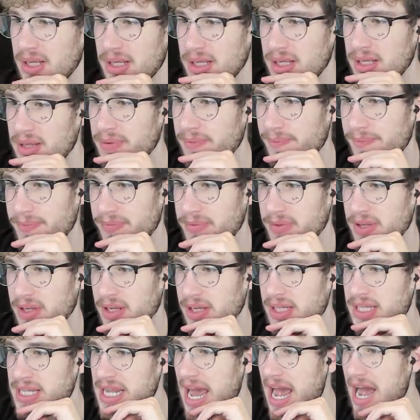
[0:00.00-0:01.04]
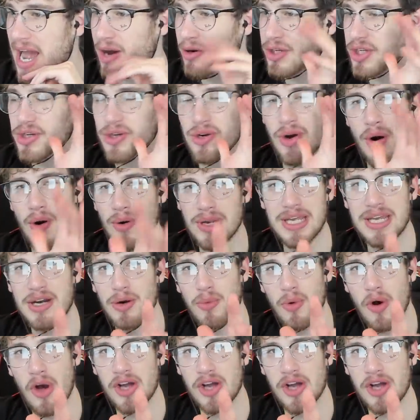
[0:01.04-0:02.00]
Yo! Now you don't need to